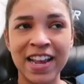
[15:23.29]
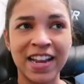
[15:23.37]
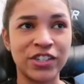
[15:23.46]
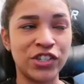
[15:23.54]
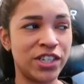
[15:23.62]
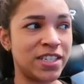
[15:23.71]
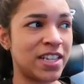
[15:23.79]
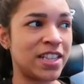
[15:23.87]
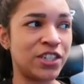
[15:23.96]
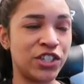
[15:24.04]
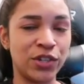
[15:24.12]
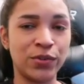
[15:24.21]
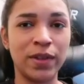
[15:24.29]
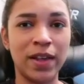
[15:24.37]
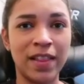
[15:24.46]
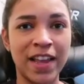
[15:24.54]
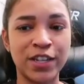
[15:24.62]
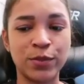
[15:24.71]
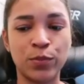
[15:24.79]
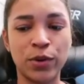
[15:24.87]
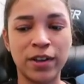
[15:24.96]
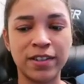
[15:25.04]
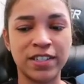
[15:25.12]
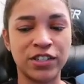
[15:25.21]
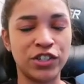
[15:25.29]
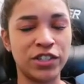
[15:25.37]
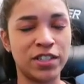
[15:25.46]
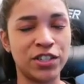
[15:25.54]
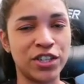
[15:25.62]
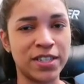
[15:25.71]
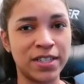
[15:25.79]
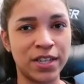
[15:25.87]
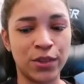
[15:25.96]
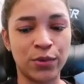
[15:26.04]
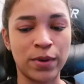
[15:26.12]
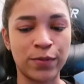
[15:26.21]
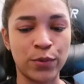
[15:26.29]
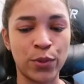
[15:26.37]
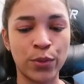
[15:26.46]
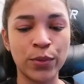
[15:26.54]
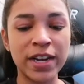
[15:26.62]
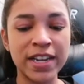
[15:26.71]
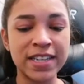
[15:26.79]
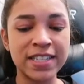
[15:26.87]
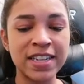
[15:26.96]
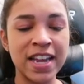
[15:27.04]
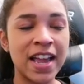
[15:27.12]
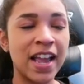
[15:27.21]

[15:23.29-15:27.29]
and she said that she really likes Brooks and she suggested the Revel 3s.